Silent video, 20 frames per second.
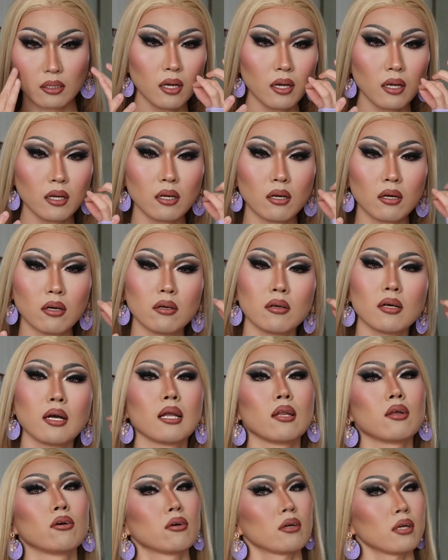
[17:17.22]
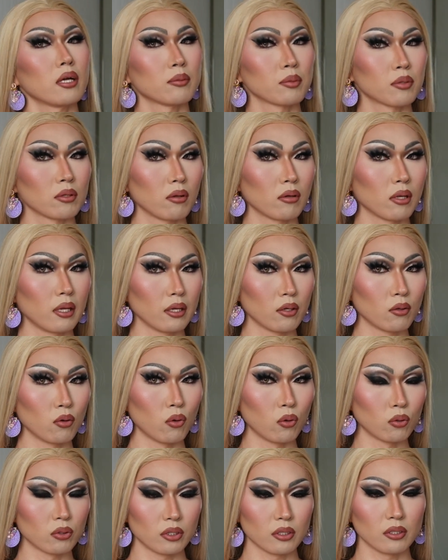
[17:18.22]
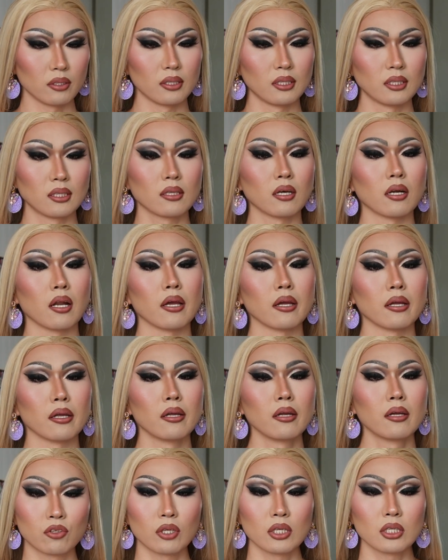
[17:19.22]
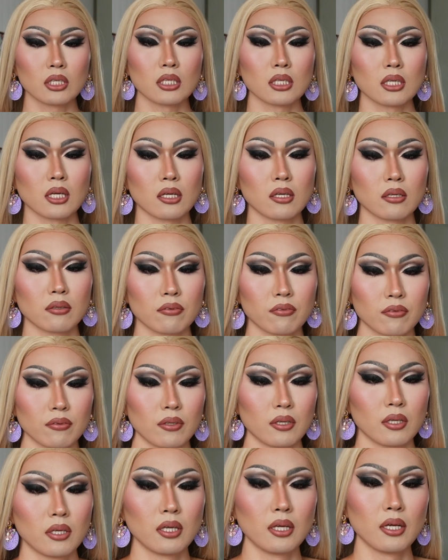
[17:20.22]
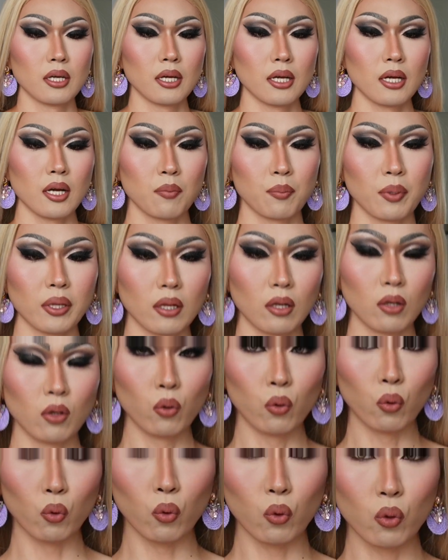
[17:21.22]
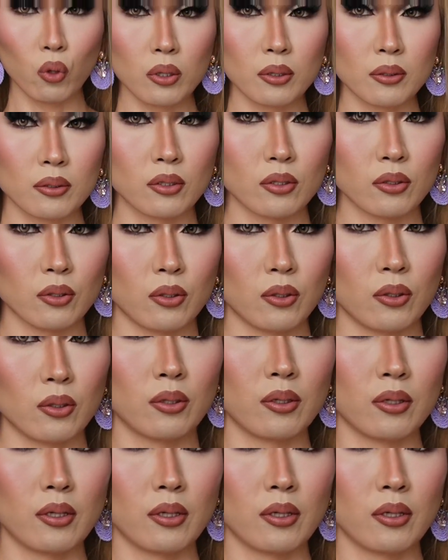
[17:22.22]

I know, I look absolutely gorgeous and stunning. Dress is kind of a bit low, so